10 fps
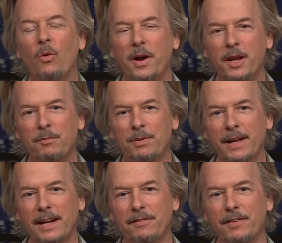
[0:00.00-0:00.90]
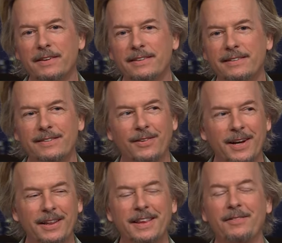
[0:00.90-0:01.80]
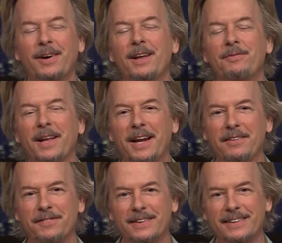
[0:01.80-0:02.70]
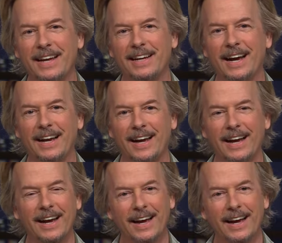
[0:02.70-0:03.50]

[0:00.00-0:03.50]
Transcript: What are you planning for? What are you What are you planning for Thanksgiving?